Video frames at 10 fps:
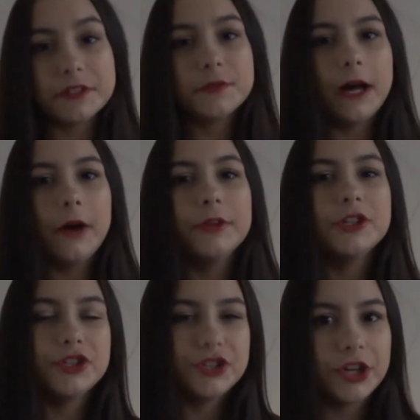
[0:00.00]
as well,
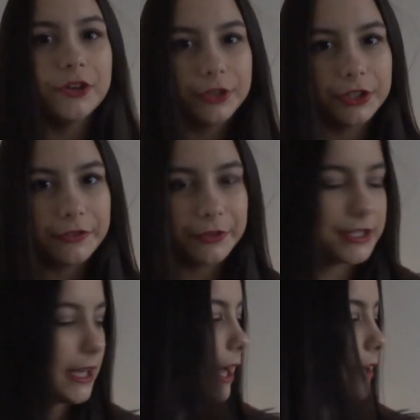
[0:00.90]
which is so good for a
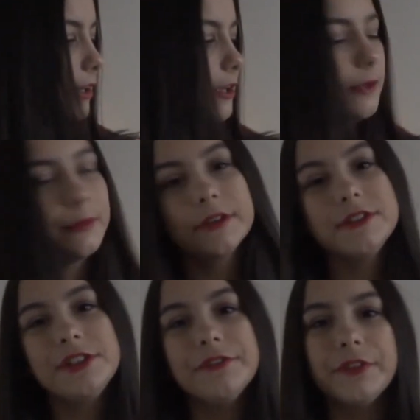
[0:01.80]
tan,
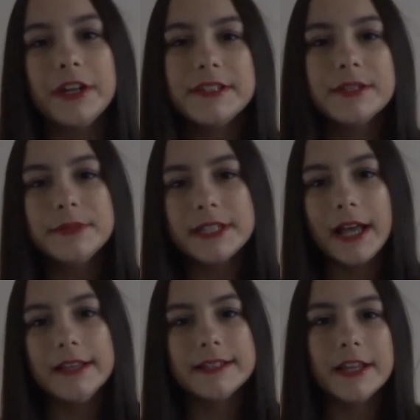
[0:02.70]
because you can find some
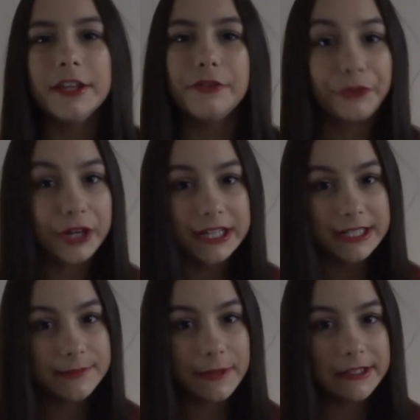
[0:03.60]
tans and they're really
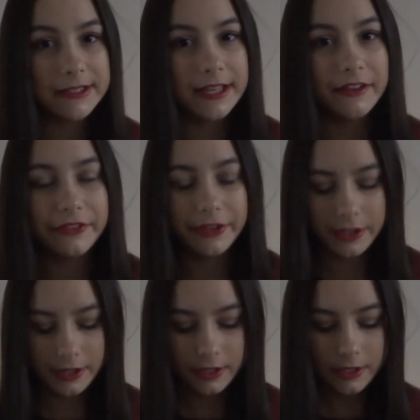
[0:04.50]
expensive.
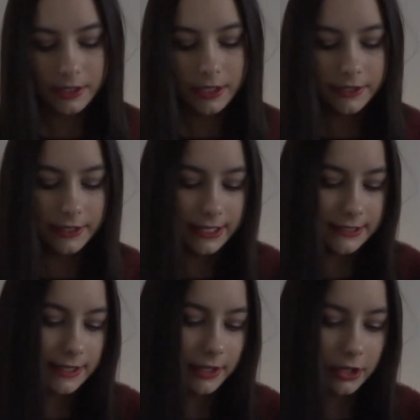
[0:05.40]
The
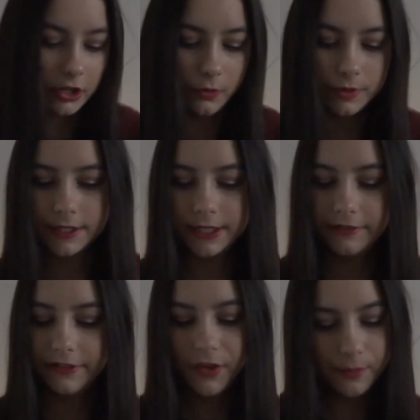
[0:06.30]
next thing I got was the
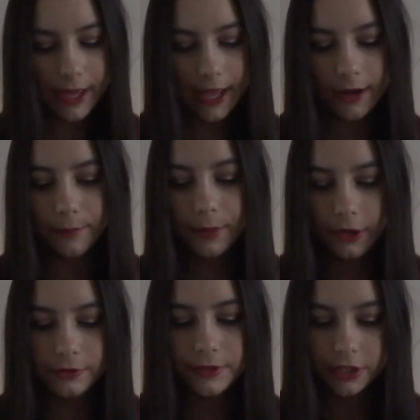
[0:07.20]
Nivea Men
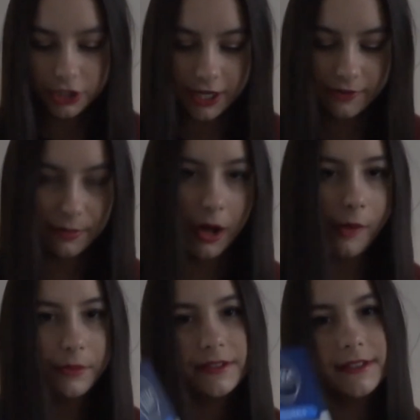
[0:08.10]
Post Shave
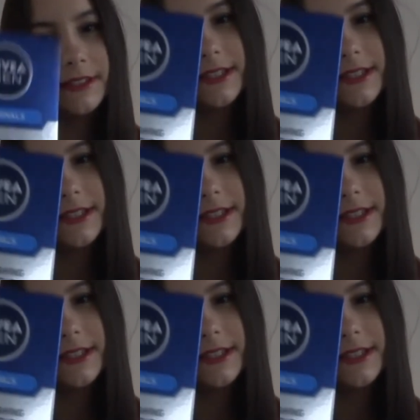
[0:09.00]
Balm. This is the